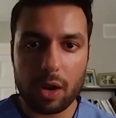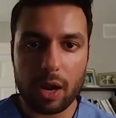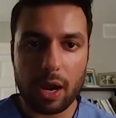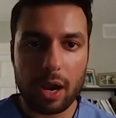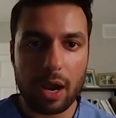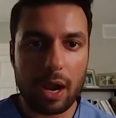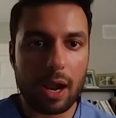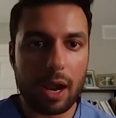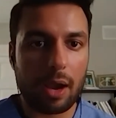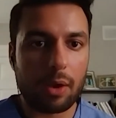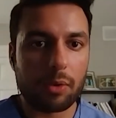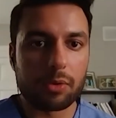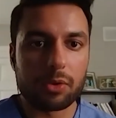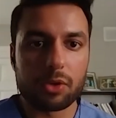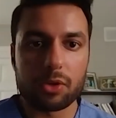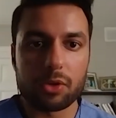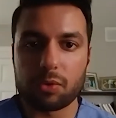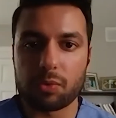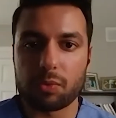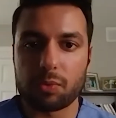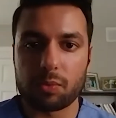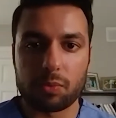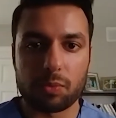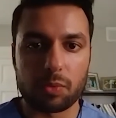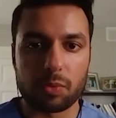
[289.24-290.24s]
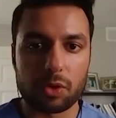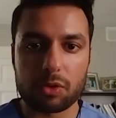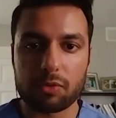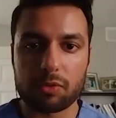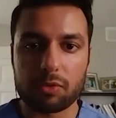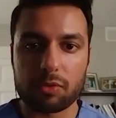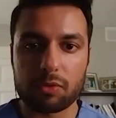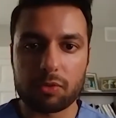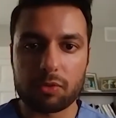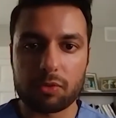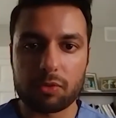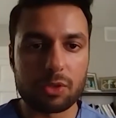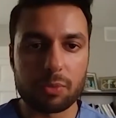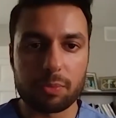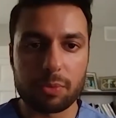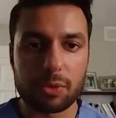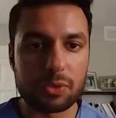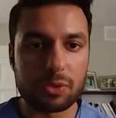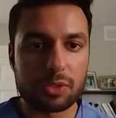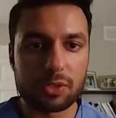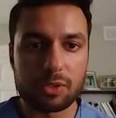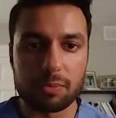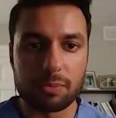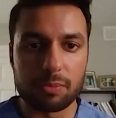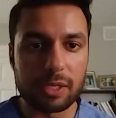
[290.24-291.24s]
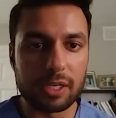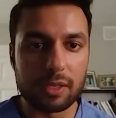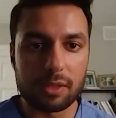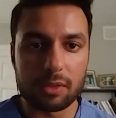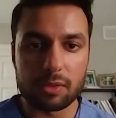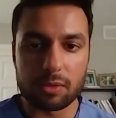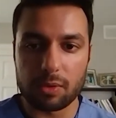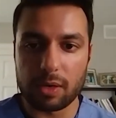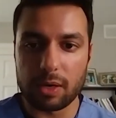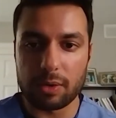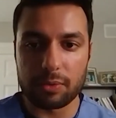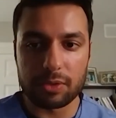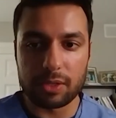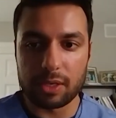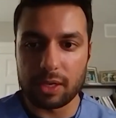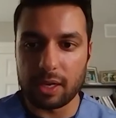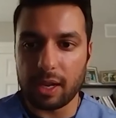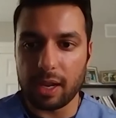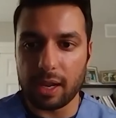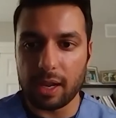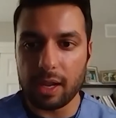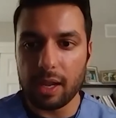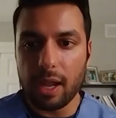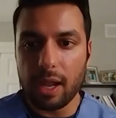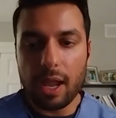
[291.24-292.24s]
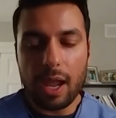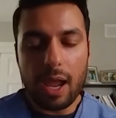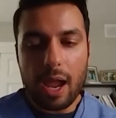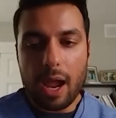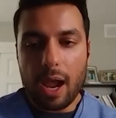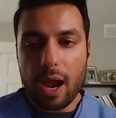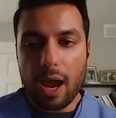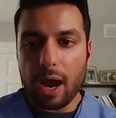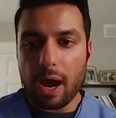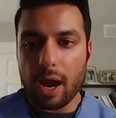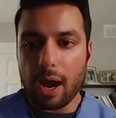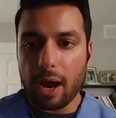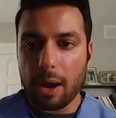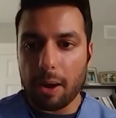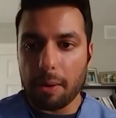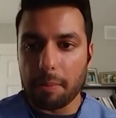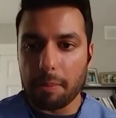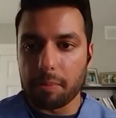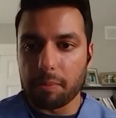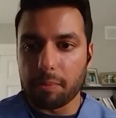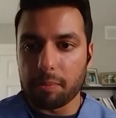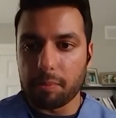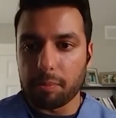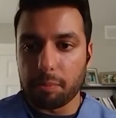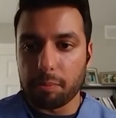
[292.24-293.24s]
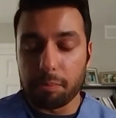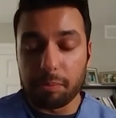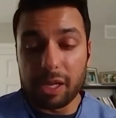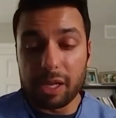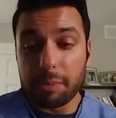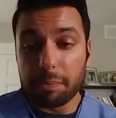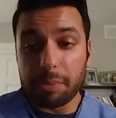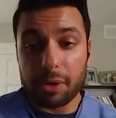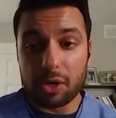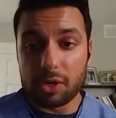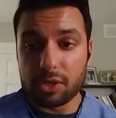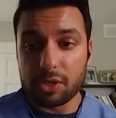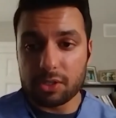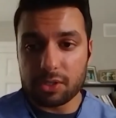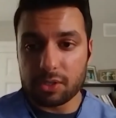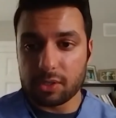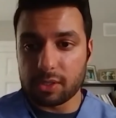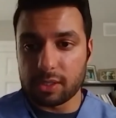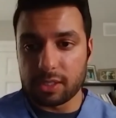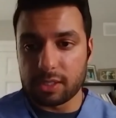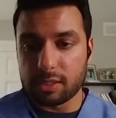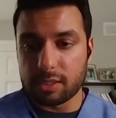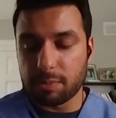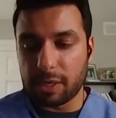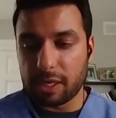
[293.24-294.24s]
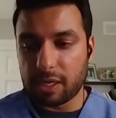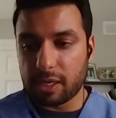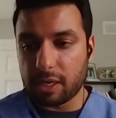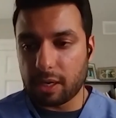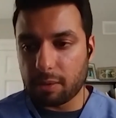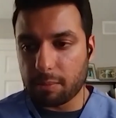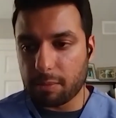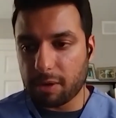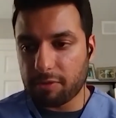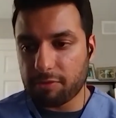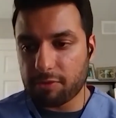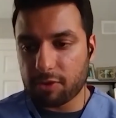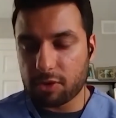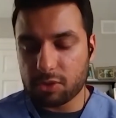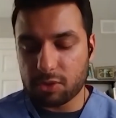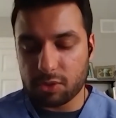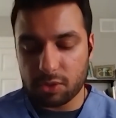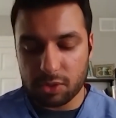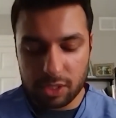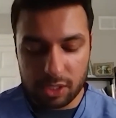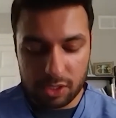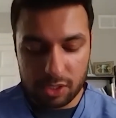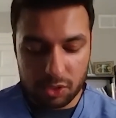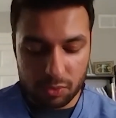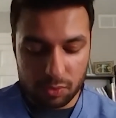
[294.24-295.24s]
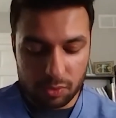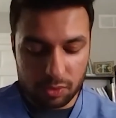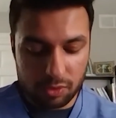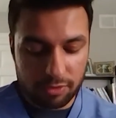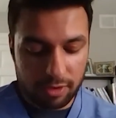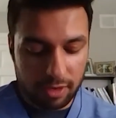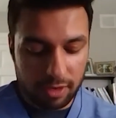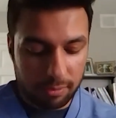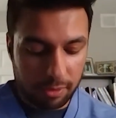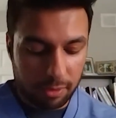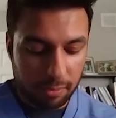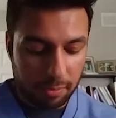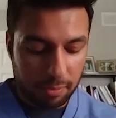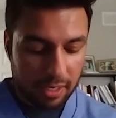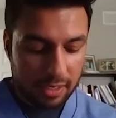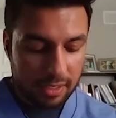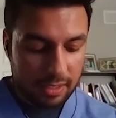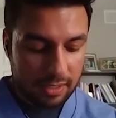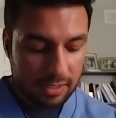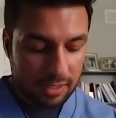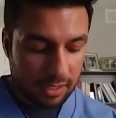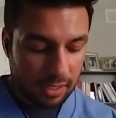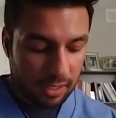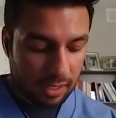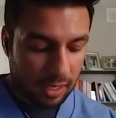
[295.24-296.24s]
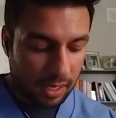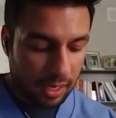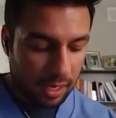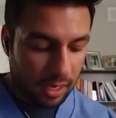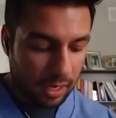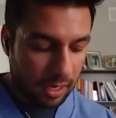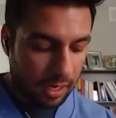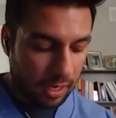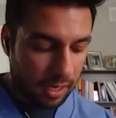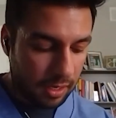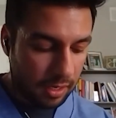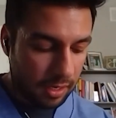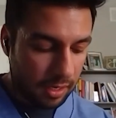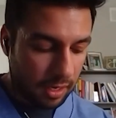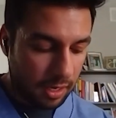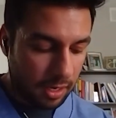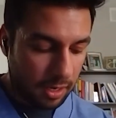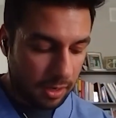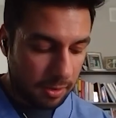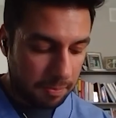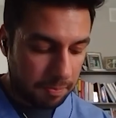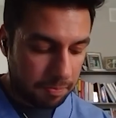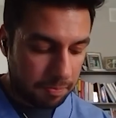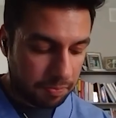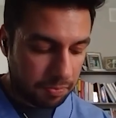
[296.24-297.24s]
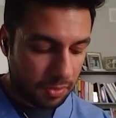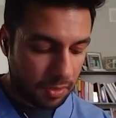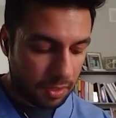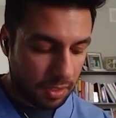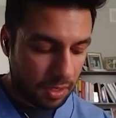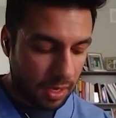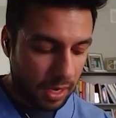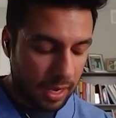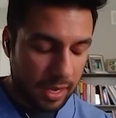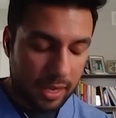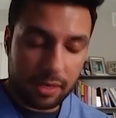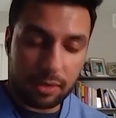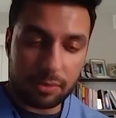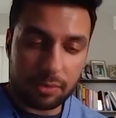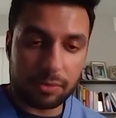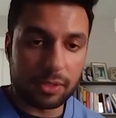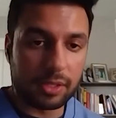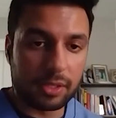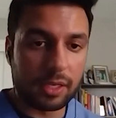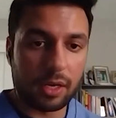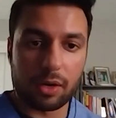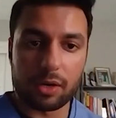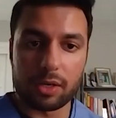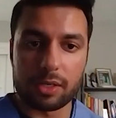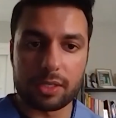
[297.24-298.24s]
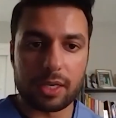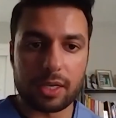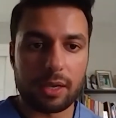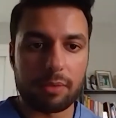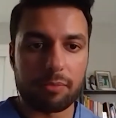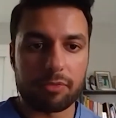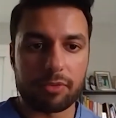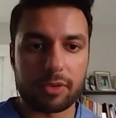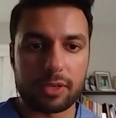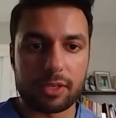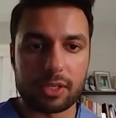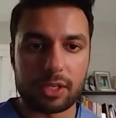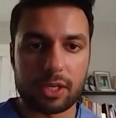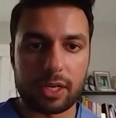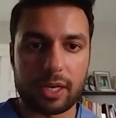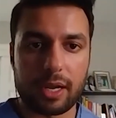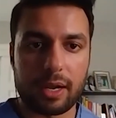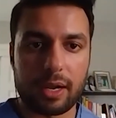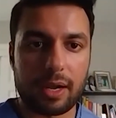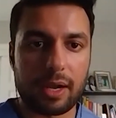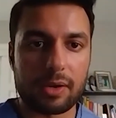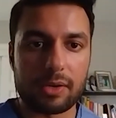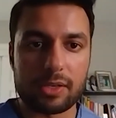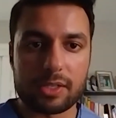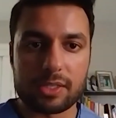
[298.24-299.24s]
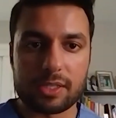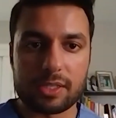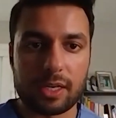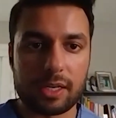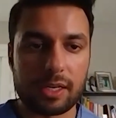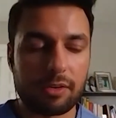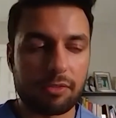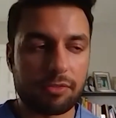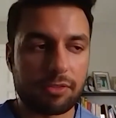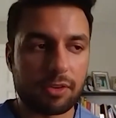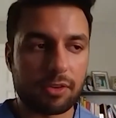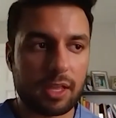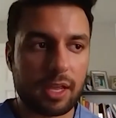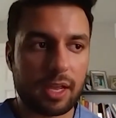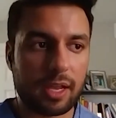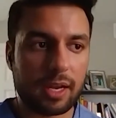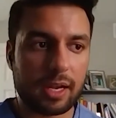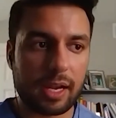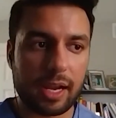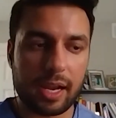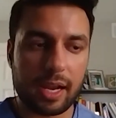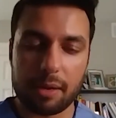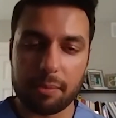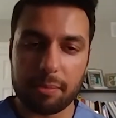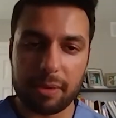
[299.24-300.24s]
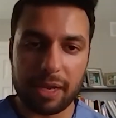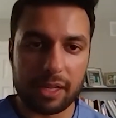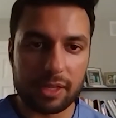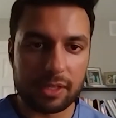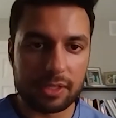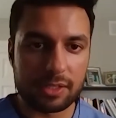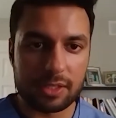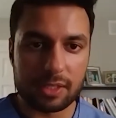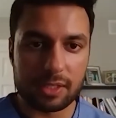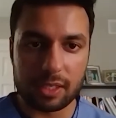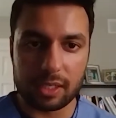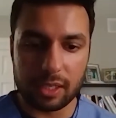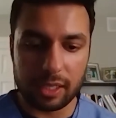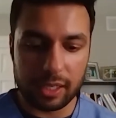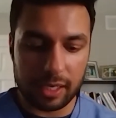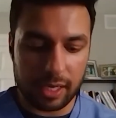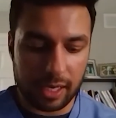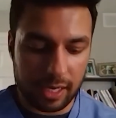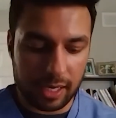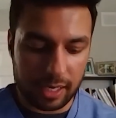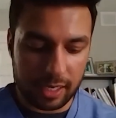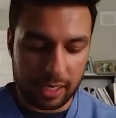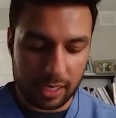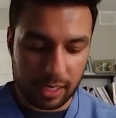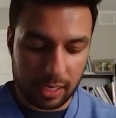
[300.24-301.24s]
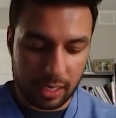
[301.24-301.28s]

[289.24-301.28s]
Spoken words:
how your workflow is supposed to be throughout the day. Me personally speaking, my first rotation was family medicine, and I had a really hard time figuring out how to study for that and balance the clinic. And